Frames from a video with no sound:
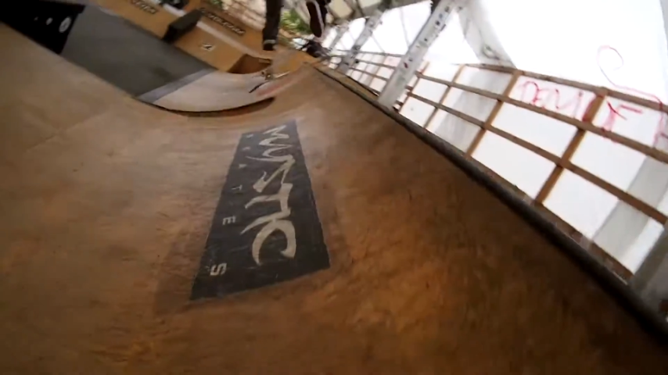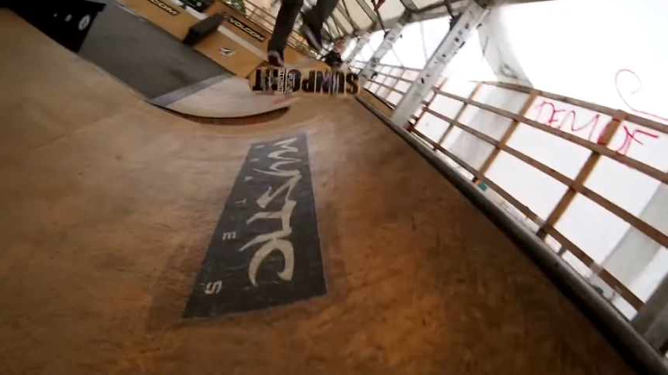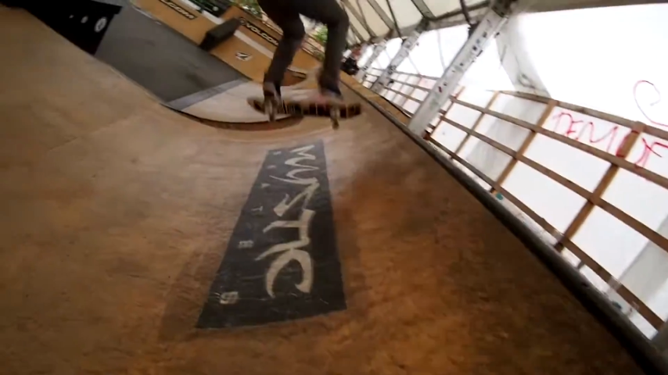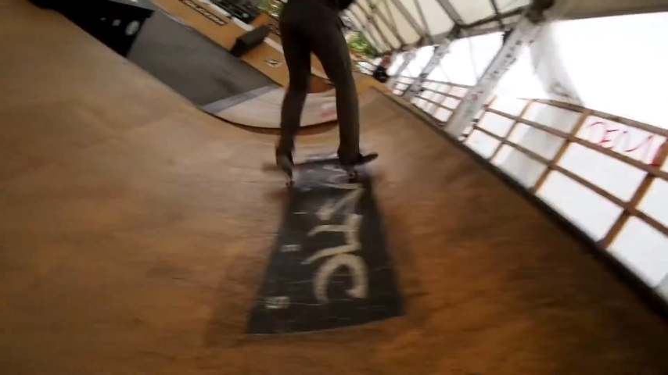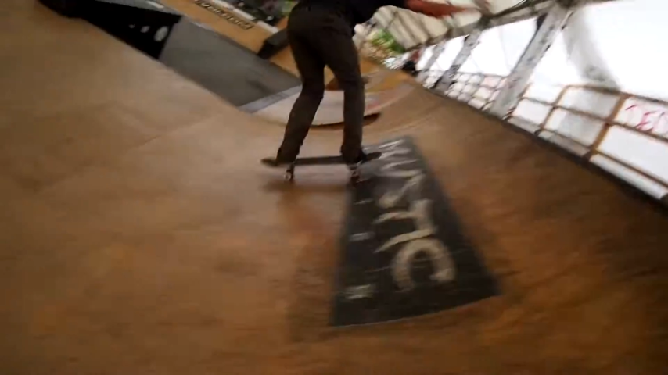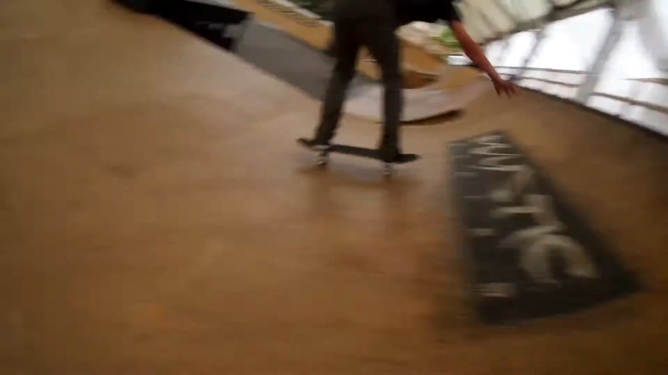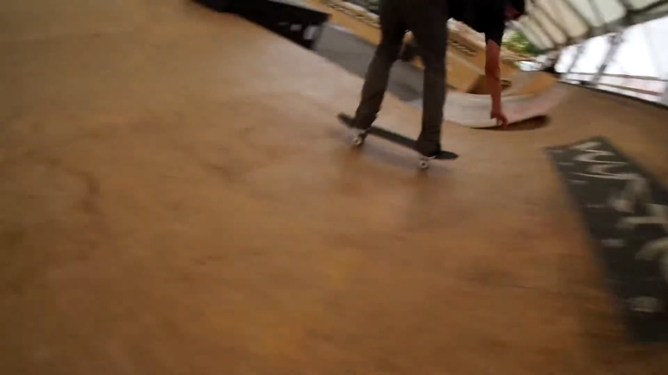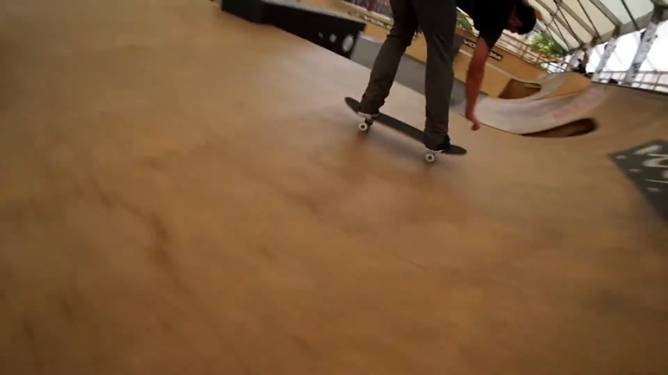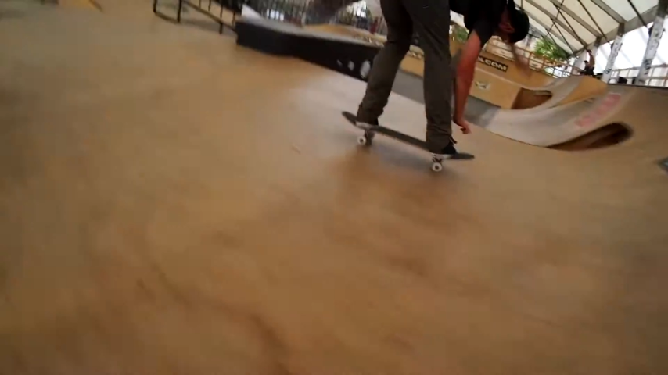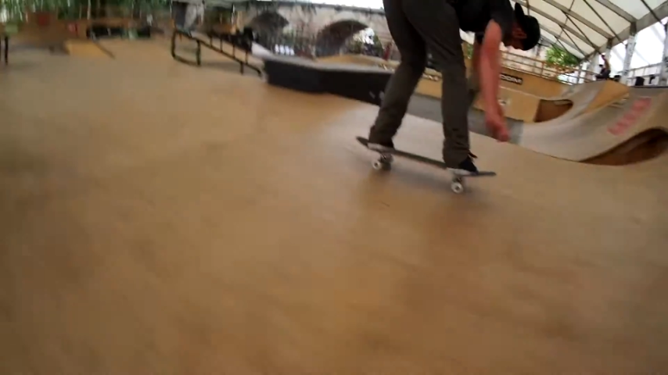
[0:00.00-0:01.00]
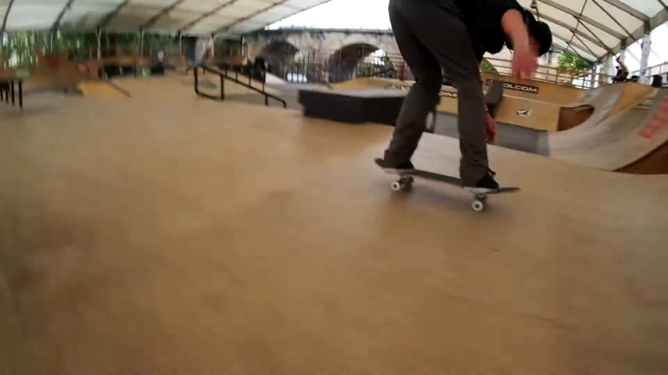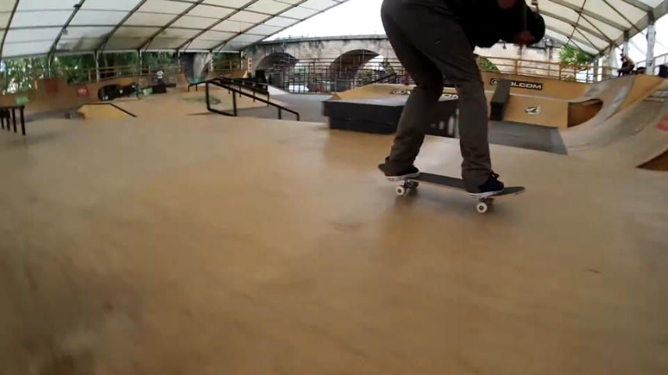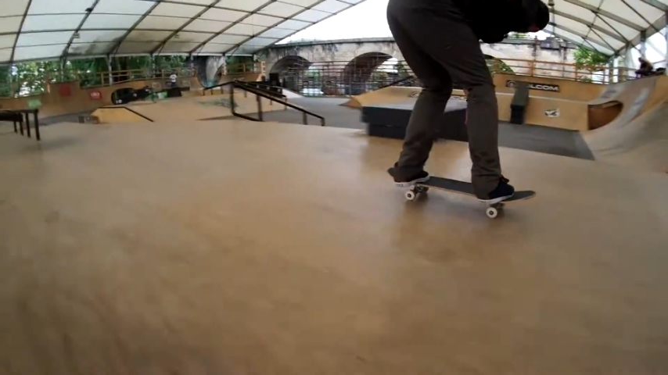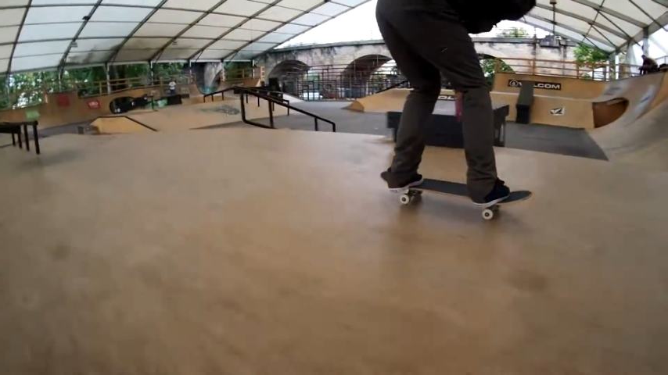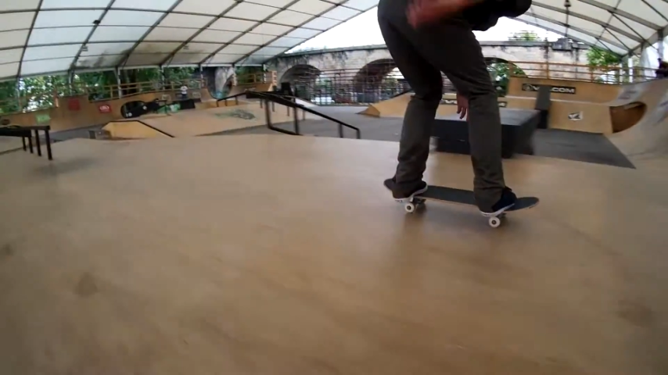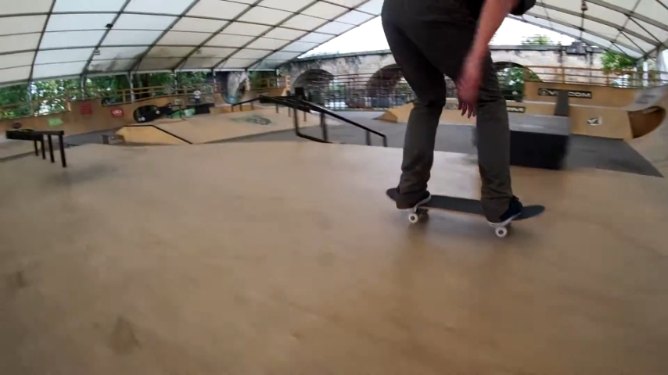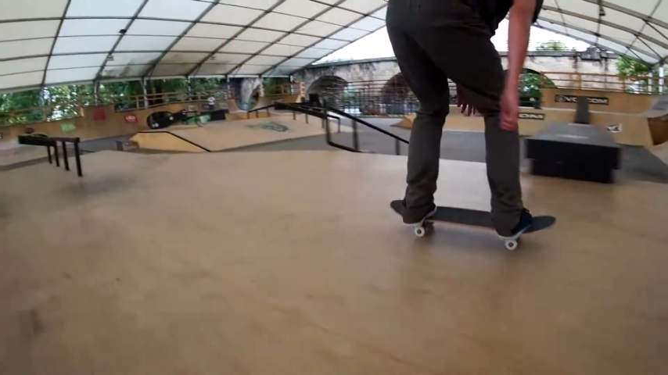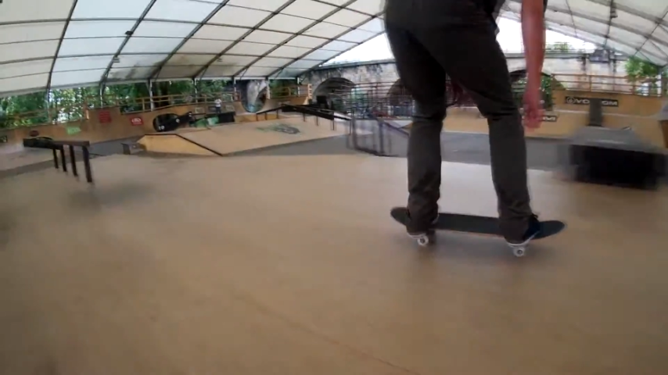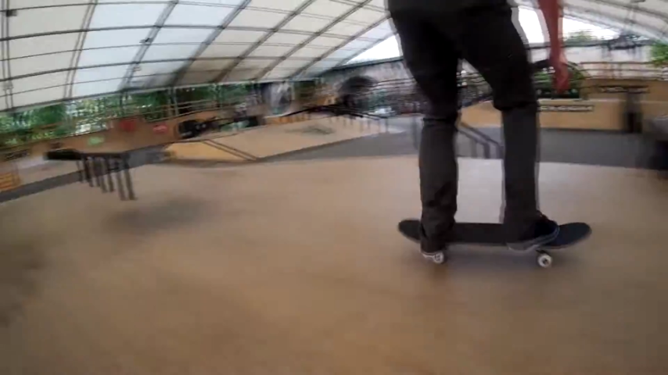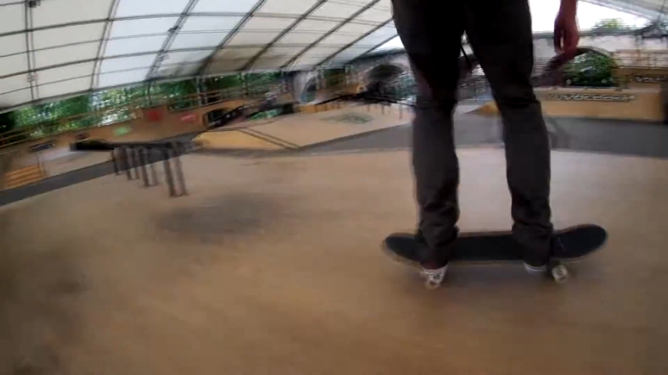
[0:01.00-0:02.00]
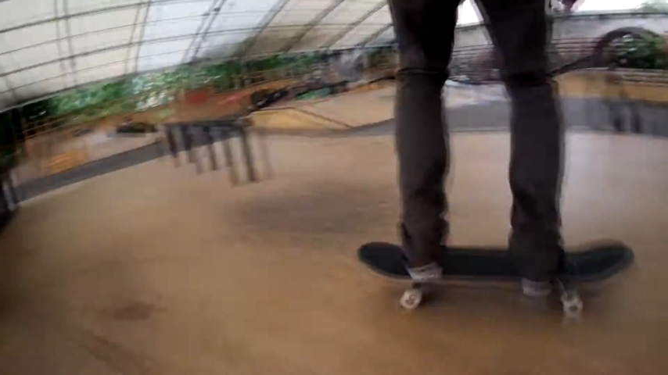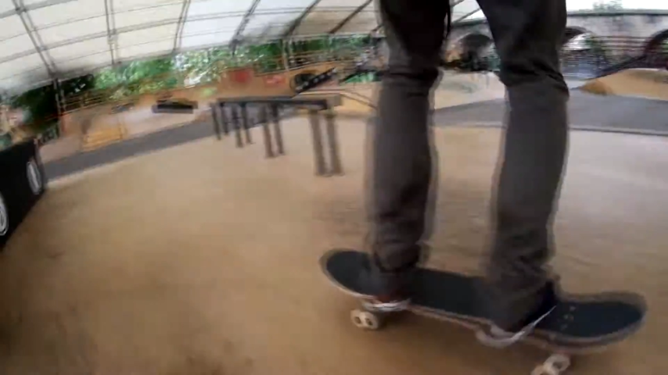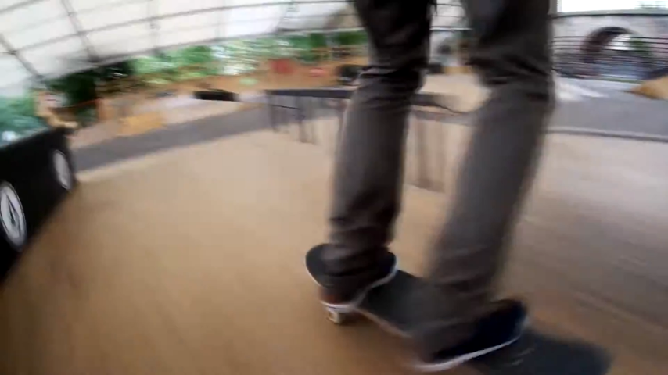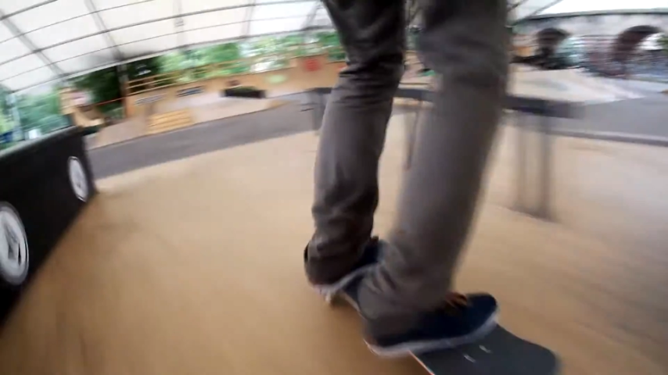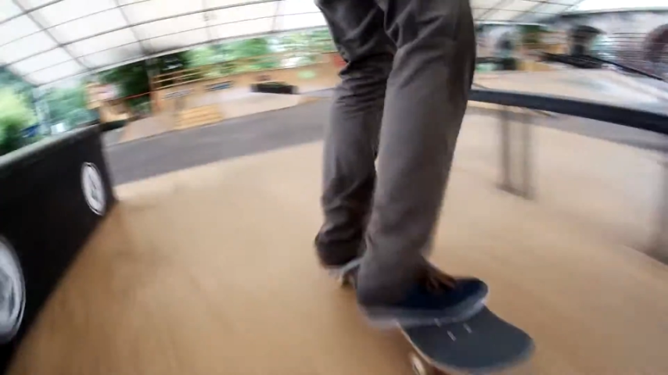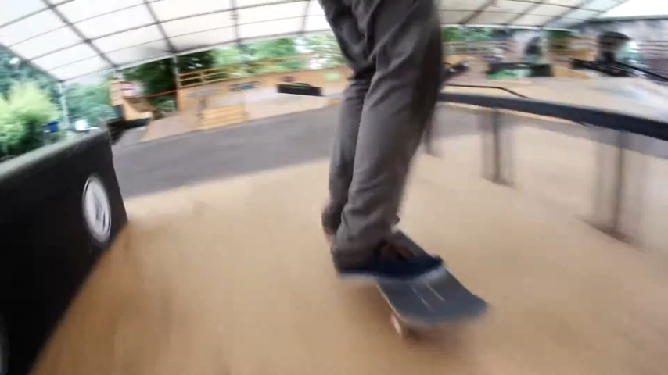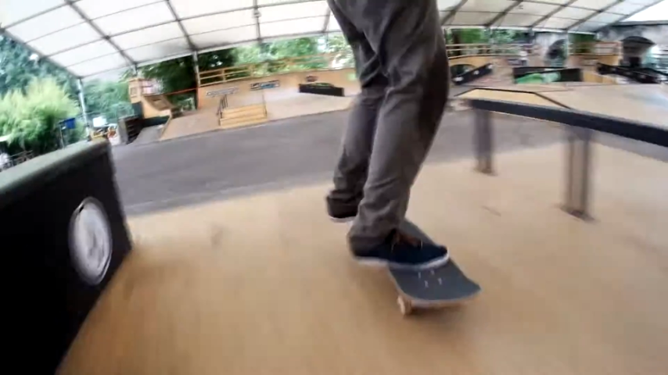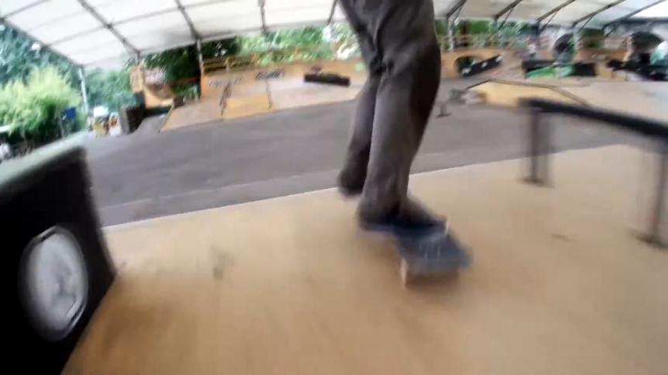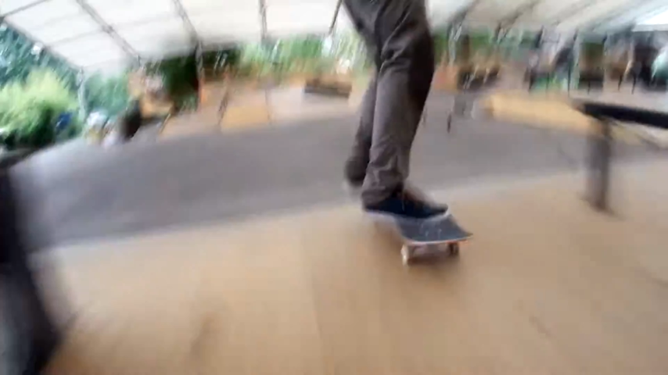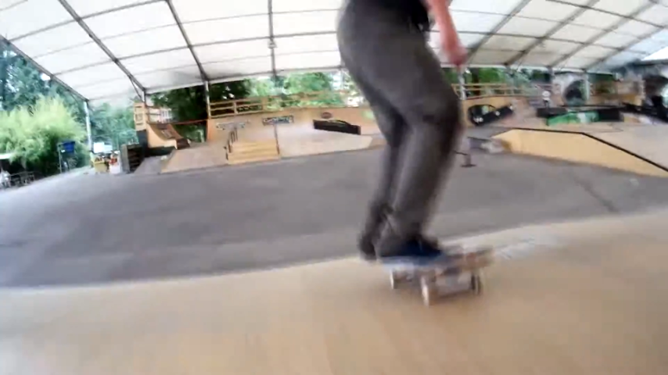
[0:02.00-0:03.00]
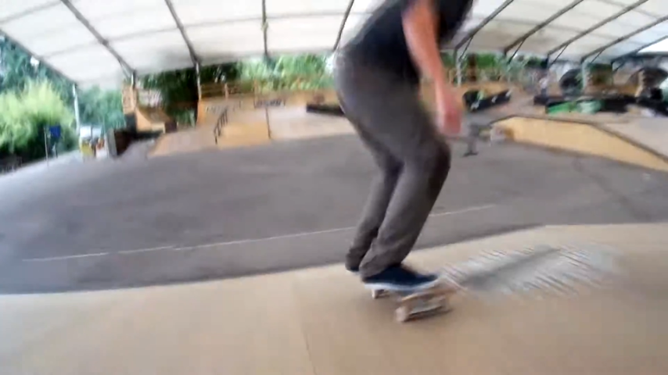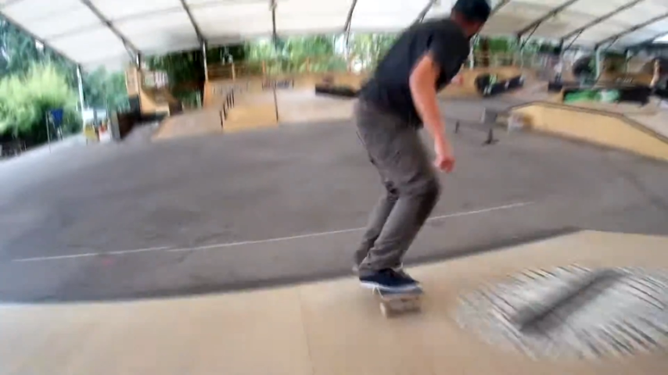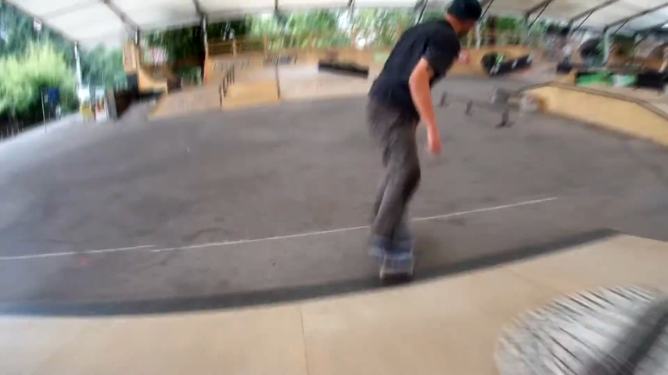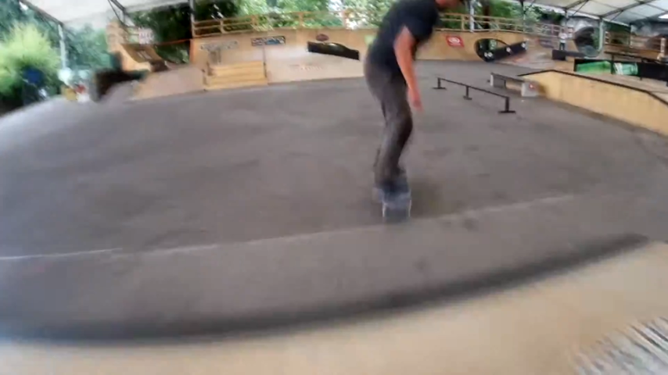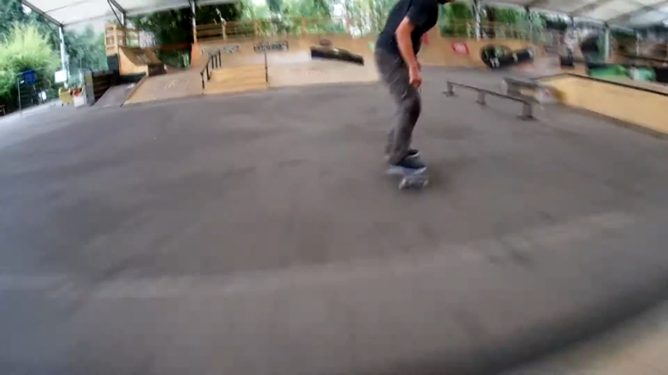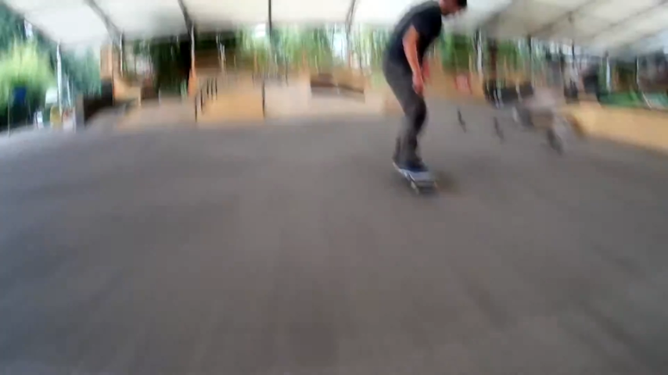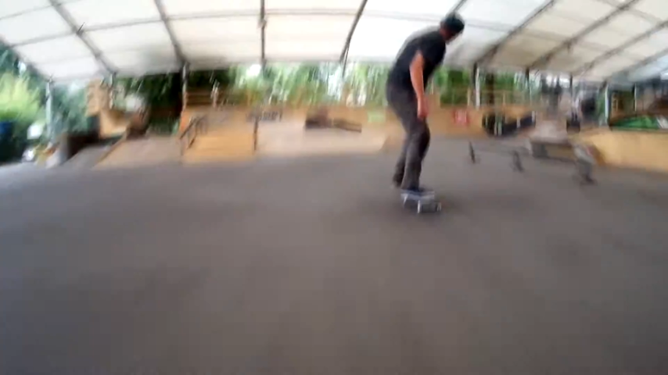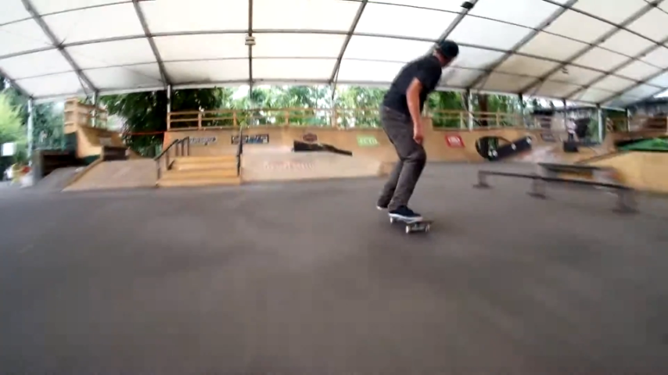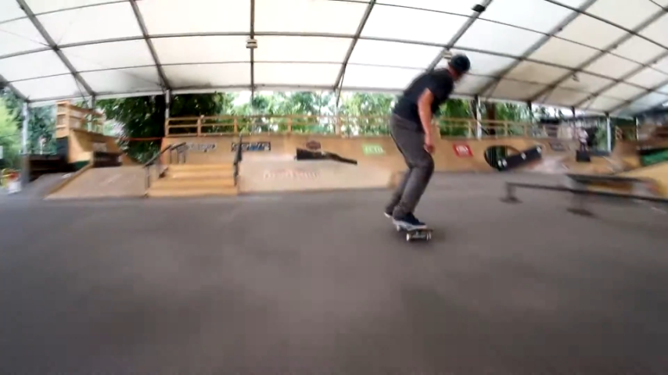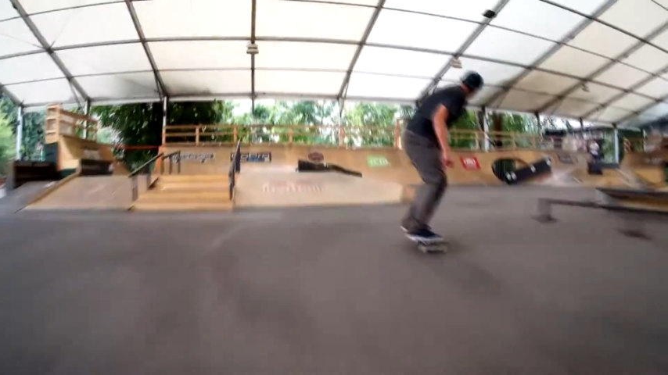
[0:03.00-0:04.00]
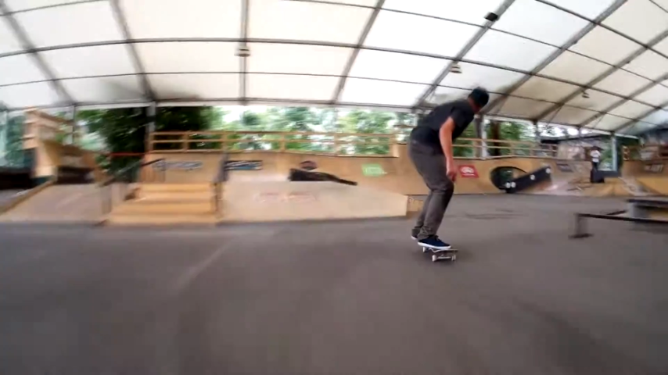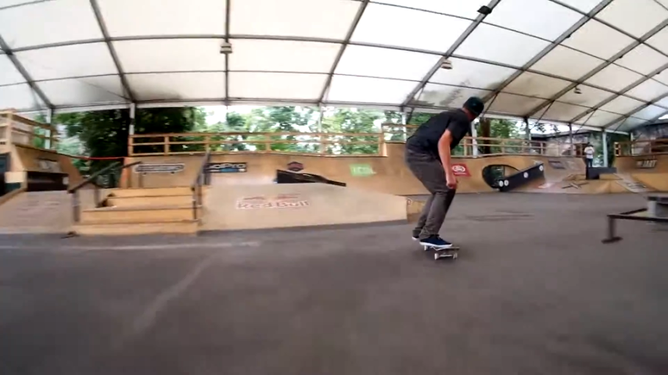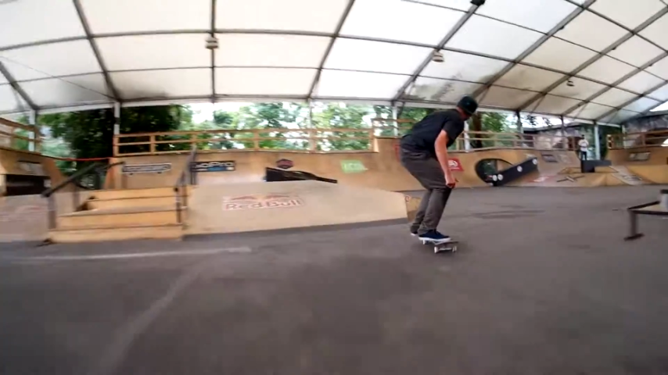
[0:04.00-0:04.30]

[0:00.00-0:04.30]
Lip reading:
[unreadable: no face in view]